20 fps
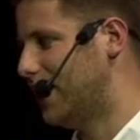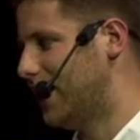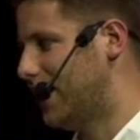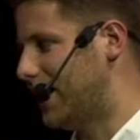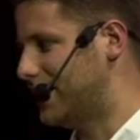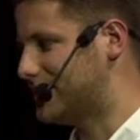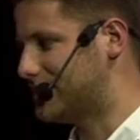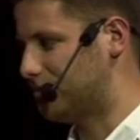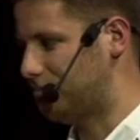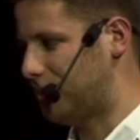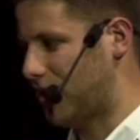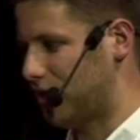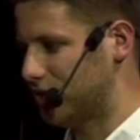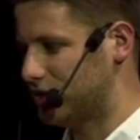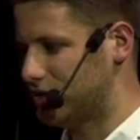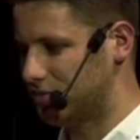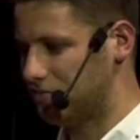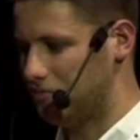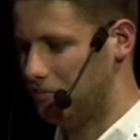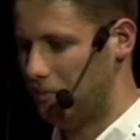It's
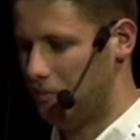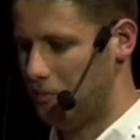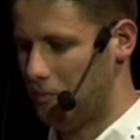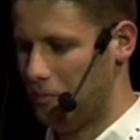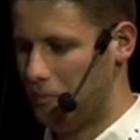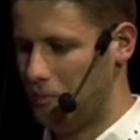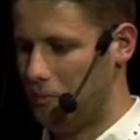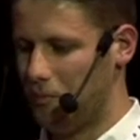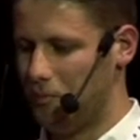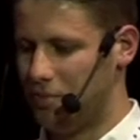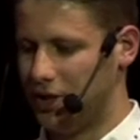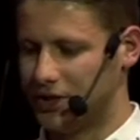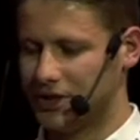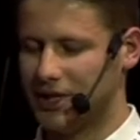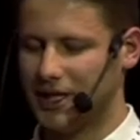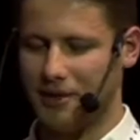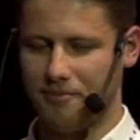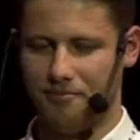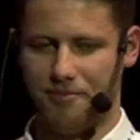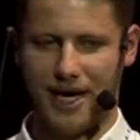about
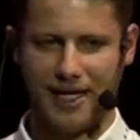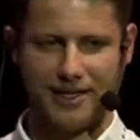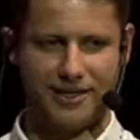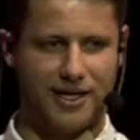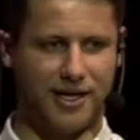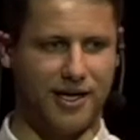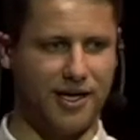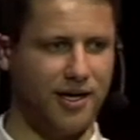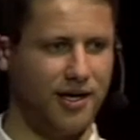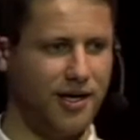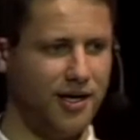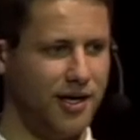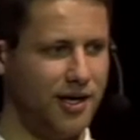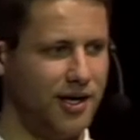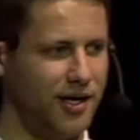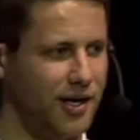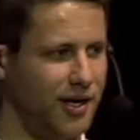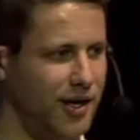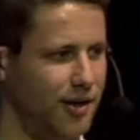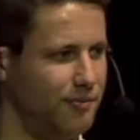building better
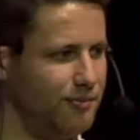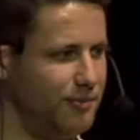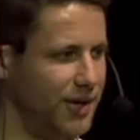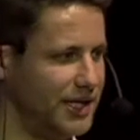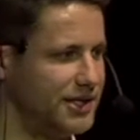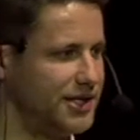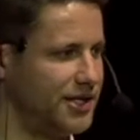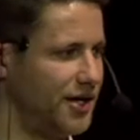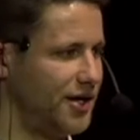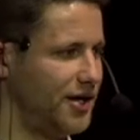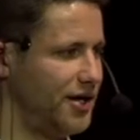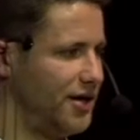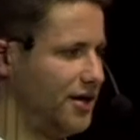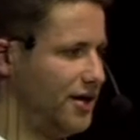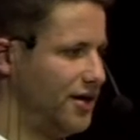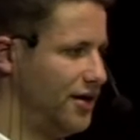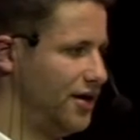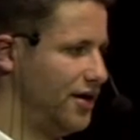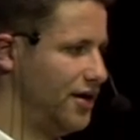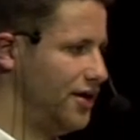
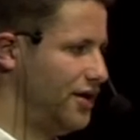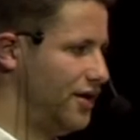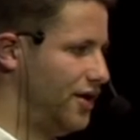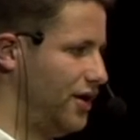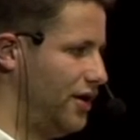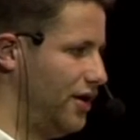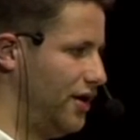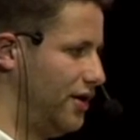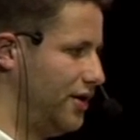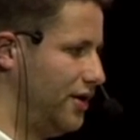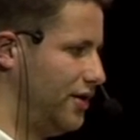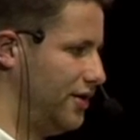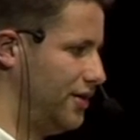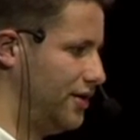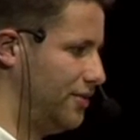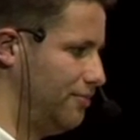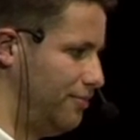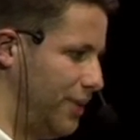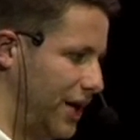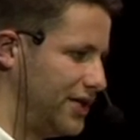
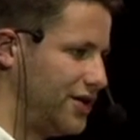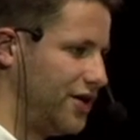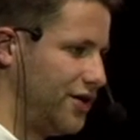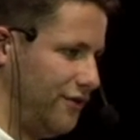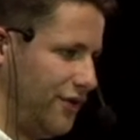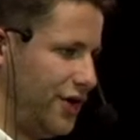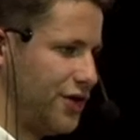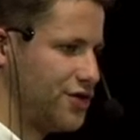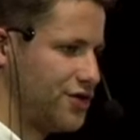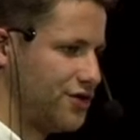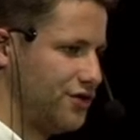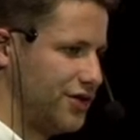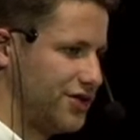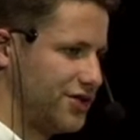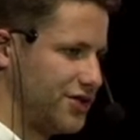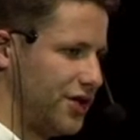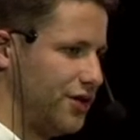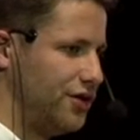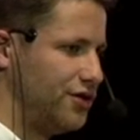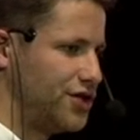virtual
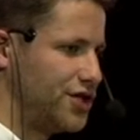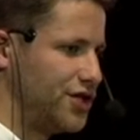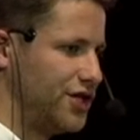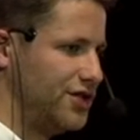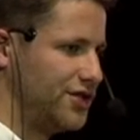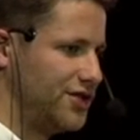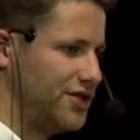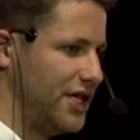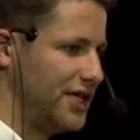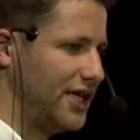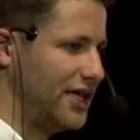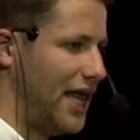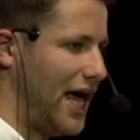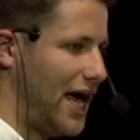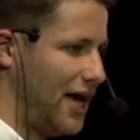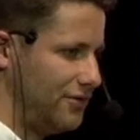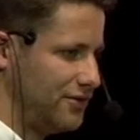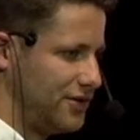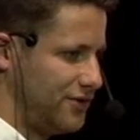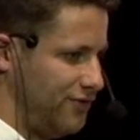solutions that
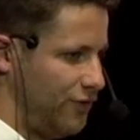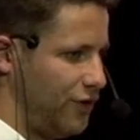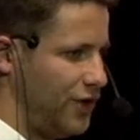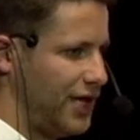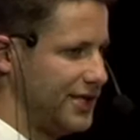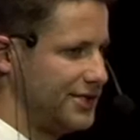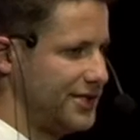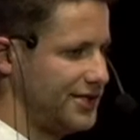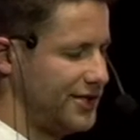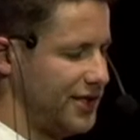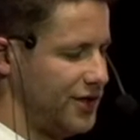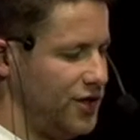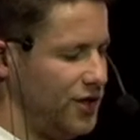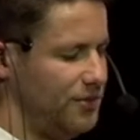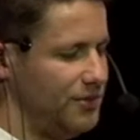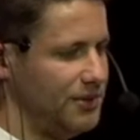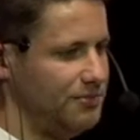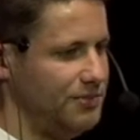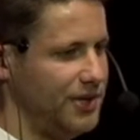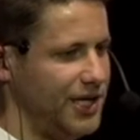allows for us as a
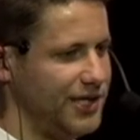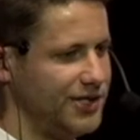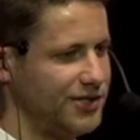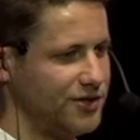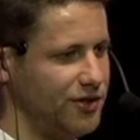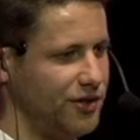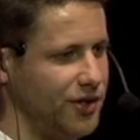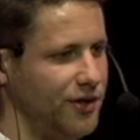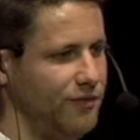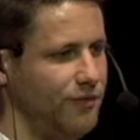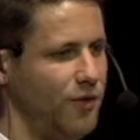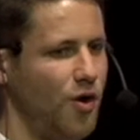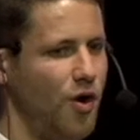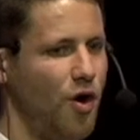human beings to live